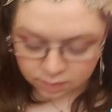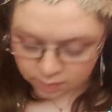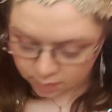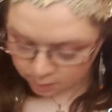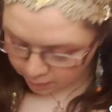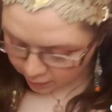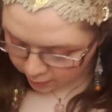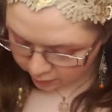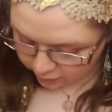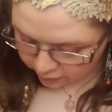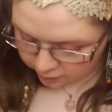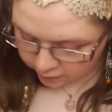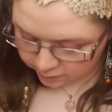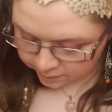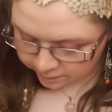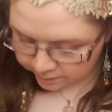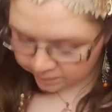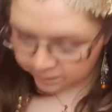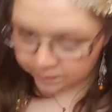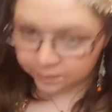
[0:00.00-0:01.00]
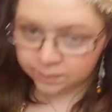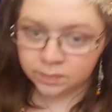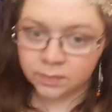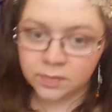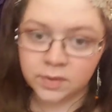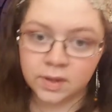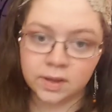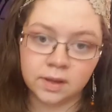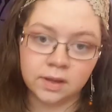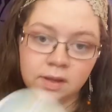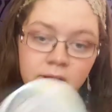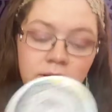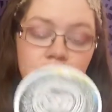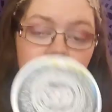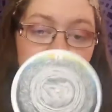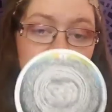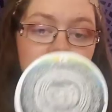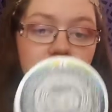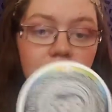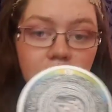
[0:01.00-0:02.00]
The Mother
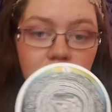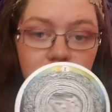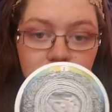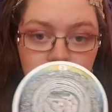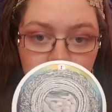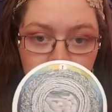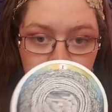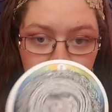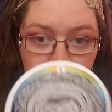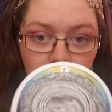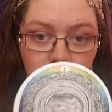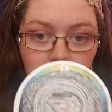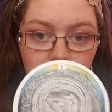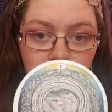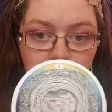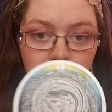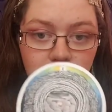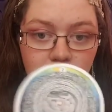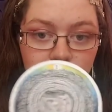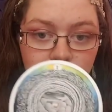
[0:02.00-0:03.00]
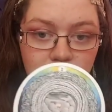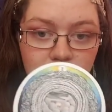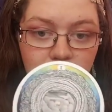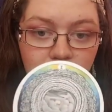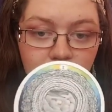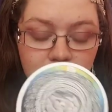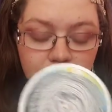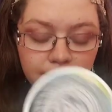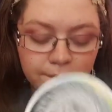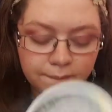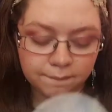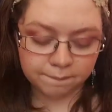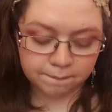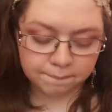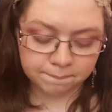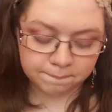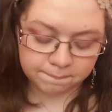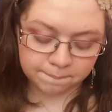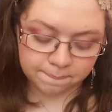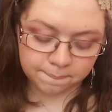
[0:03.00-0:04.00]
is the very first card of the deck.
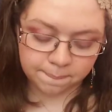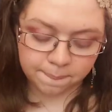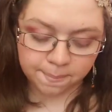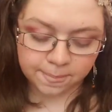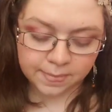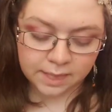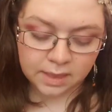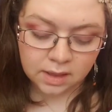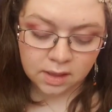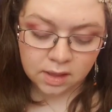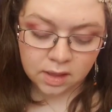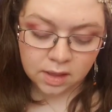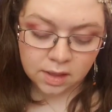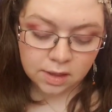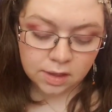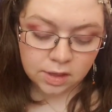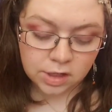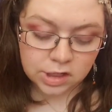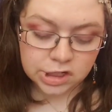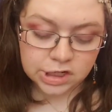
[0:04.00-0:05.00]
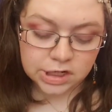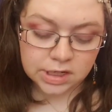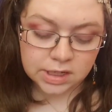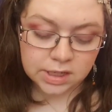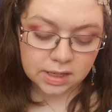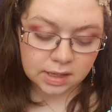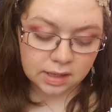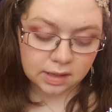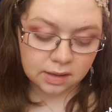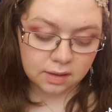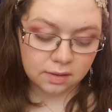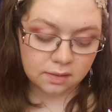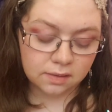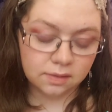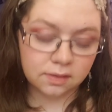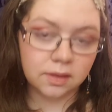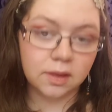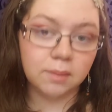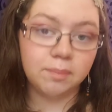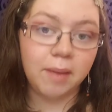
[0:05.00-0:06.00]
She
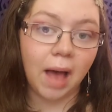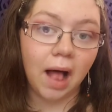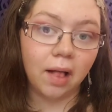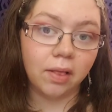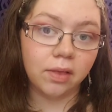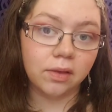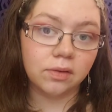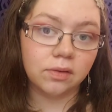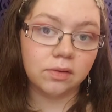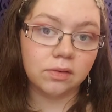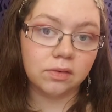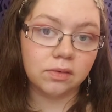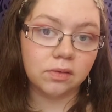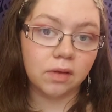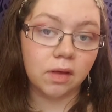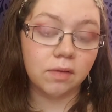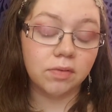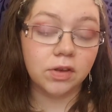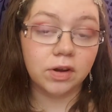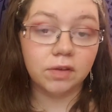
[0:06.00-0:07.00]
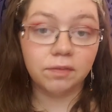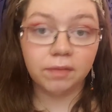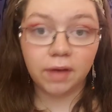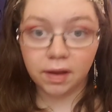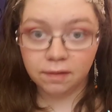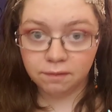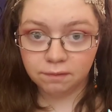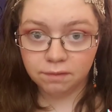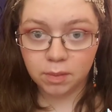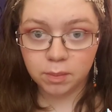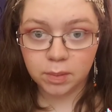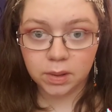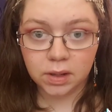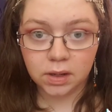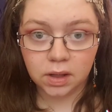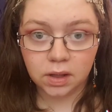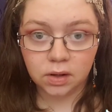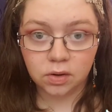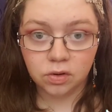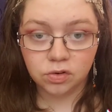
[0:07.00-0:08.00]
is the balance of the divine
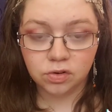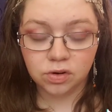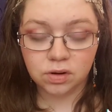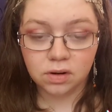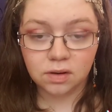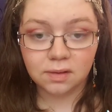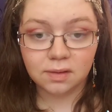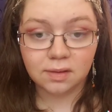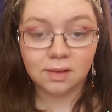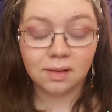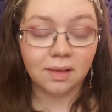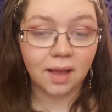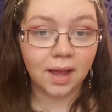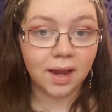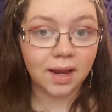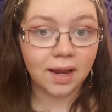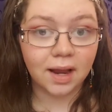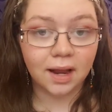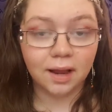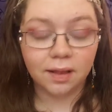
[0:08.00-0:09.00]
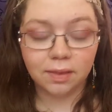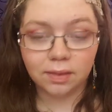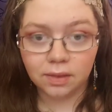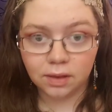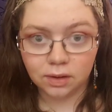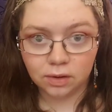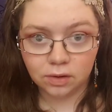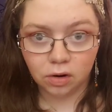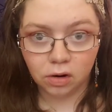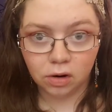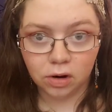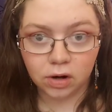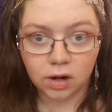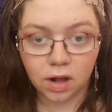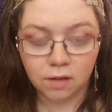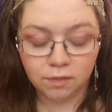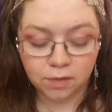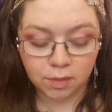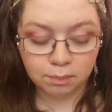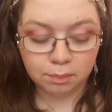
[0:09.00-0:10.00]
feminine energy, the light and the dark
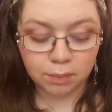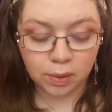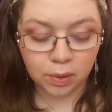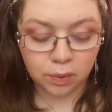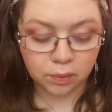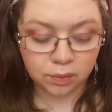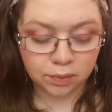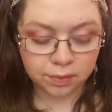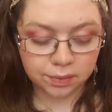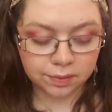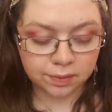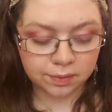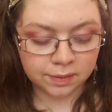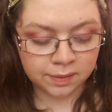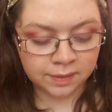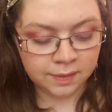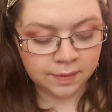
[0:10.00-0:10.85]
of it both.